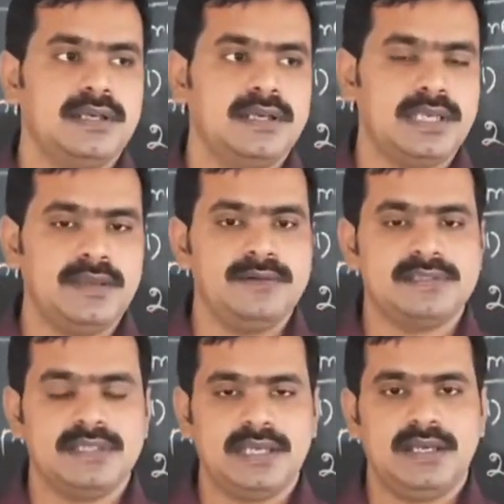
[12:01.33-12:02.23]

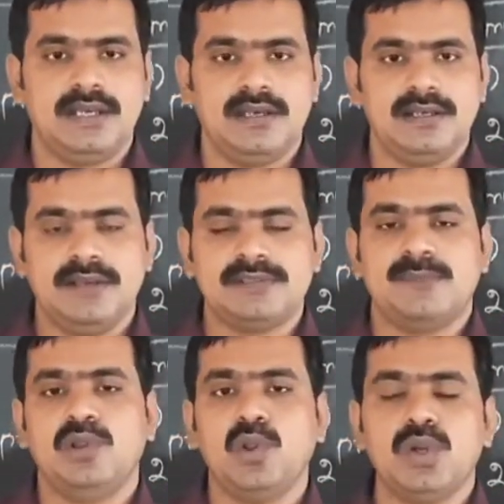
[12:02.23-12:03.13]
give
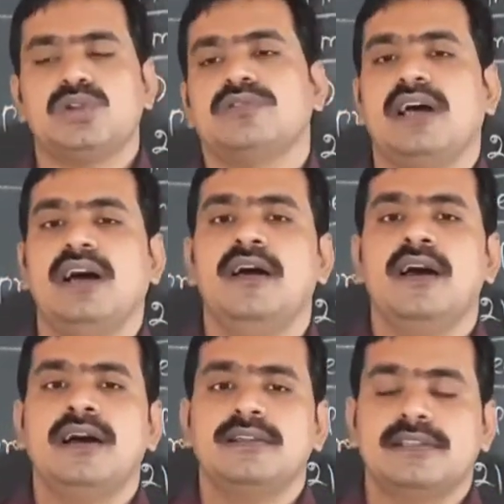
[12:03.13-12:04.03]
some loan to the
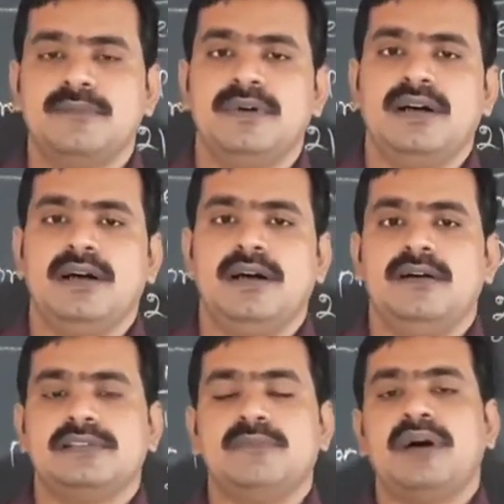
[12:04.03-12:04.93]

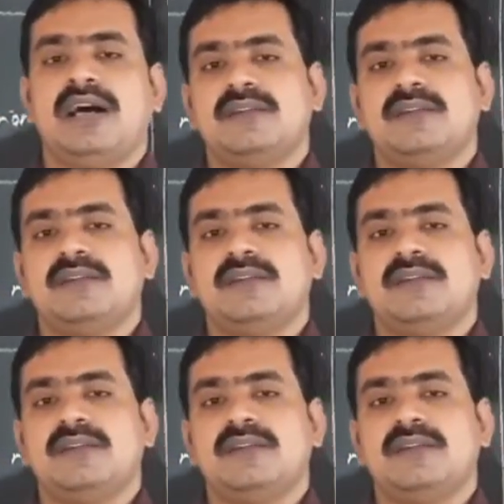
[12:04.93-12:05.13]
some other